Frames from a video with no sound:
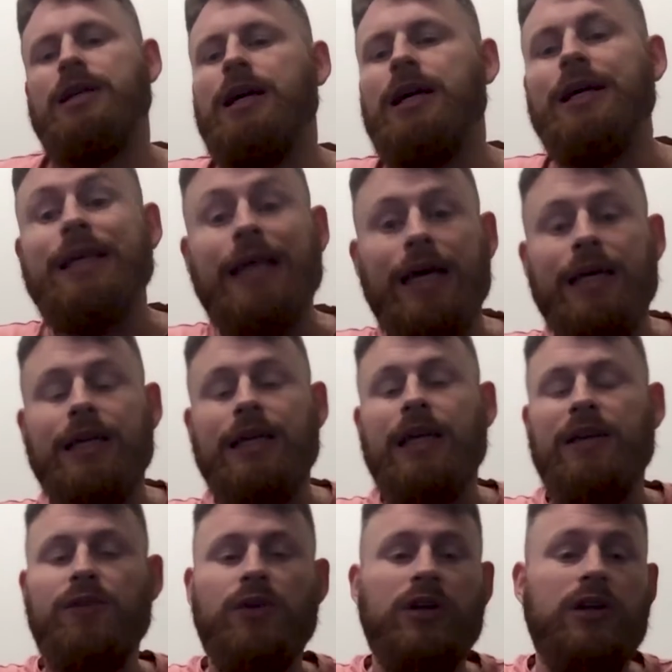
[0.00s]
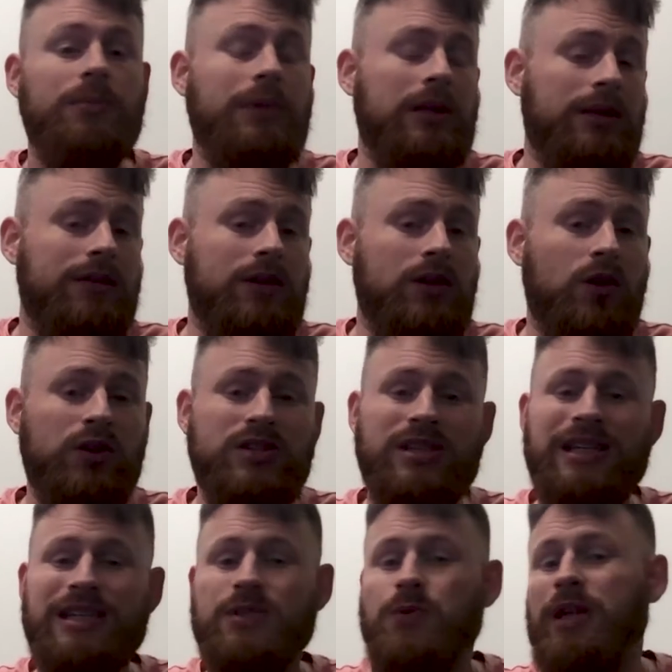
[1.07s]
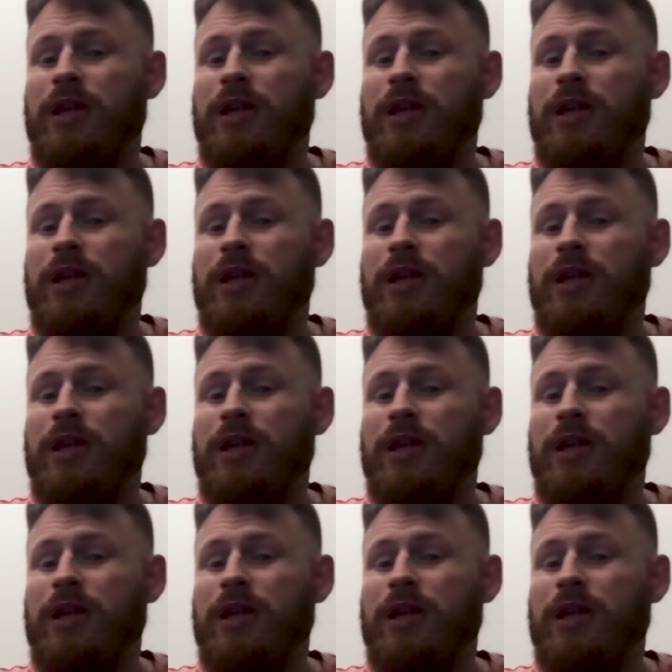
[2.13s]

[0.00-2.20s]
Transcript: Again, if you're going to be leaving yard signs, we